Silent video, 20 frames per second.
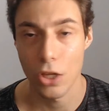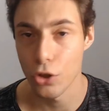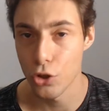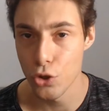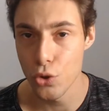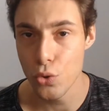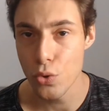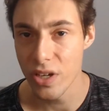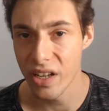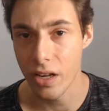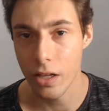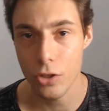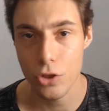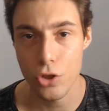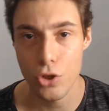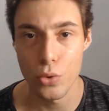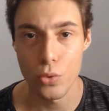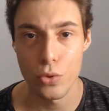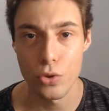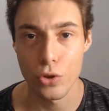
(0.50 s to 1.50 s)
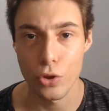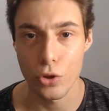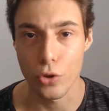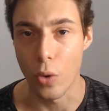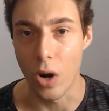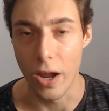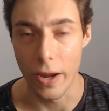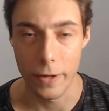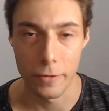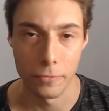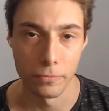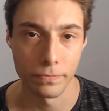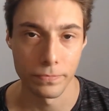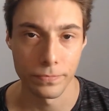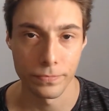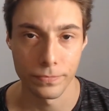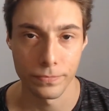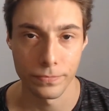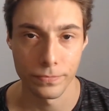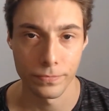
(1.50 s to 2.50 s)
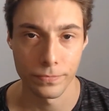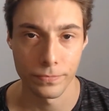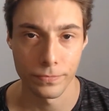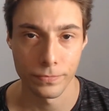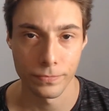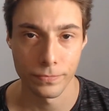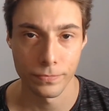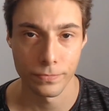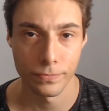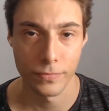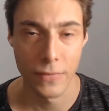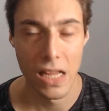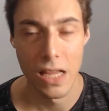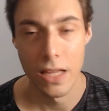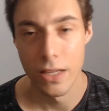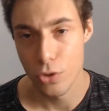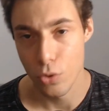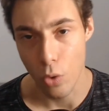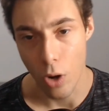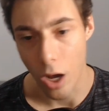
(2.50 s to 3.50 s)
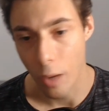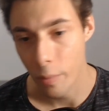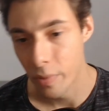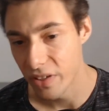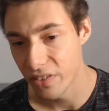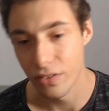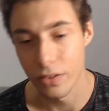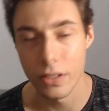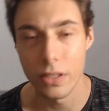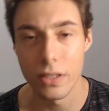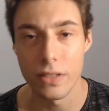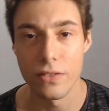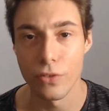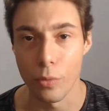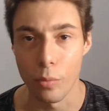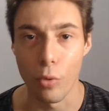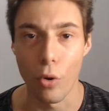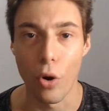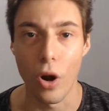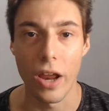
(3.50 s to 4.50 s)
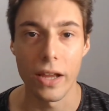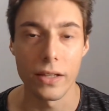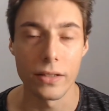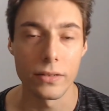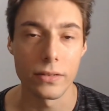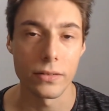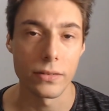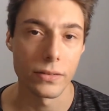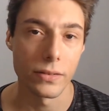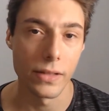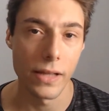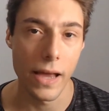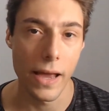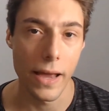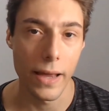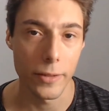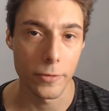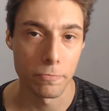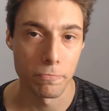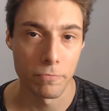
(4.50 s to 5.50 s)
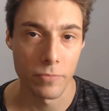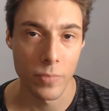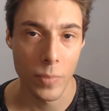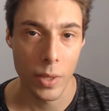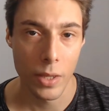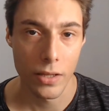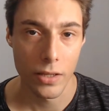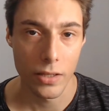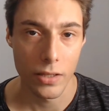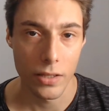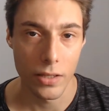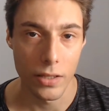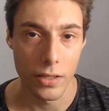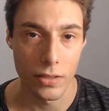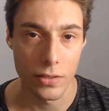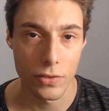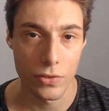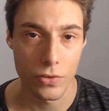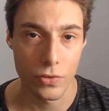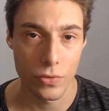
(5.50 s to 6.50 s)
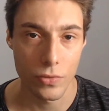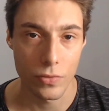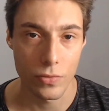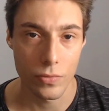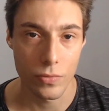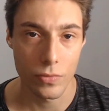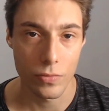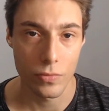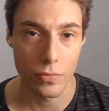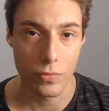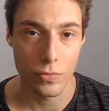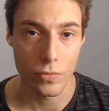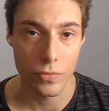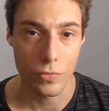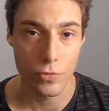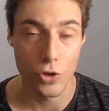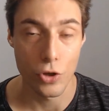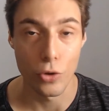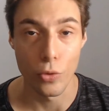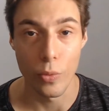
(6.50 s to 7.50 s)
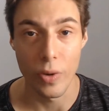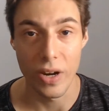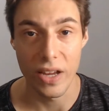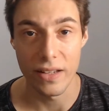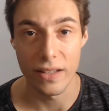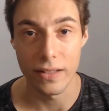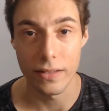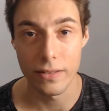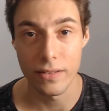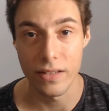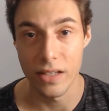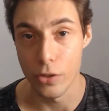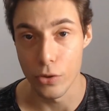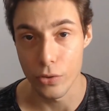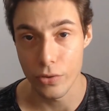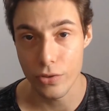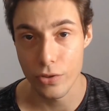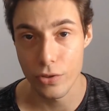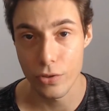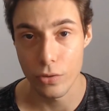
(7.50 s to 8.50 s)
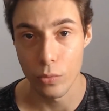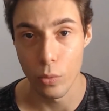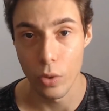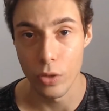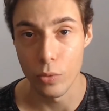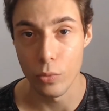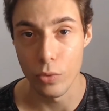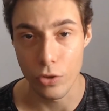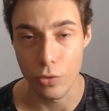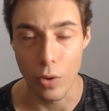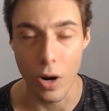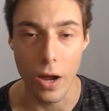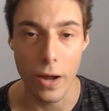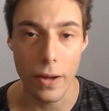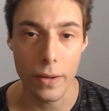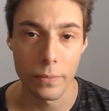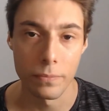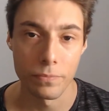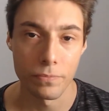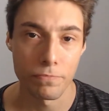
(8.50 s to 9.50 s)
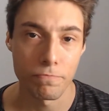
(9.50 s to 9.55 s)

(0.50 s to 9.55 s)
you cannot choose to cry. So obviously it's the brain that is generating tears when we cry.